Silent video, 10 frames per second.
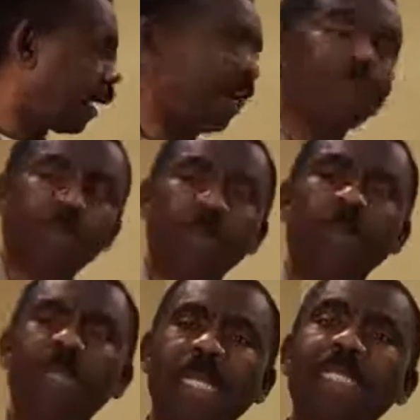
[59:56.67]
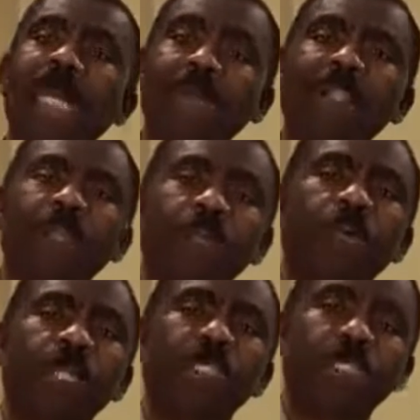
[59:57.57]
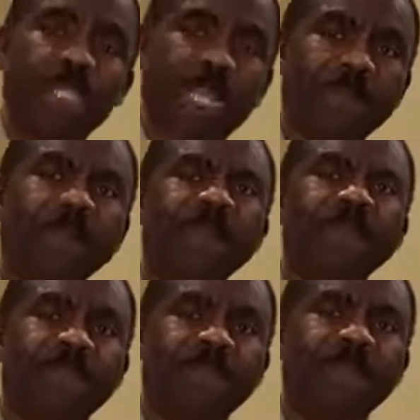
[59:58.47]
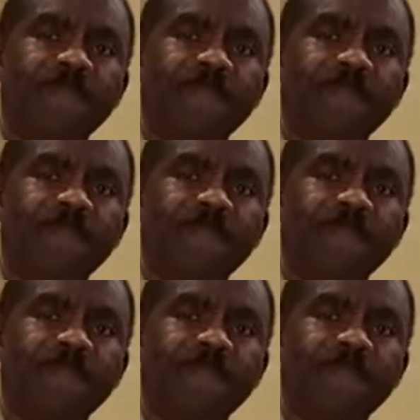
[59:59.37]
a few more things having to do with shapes,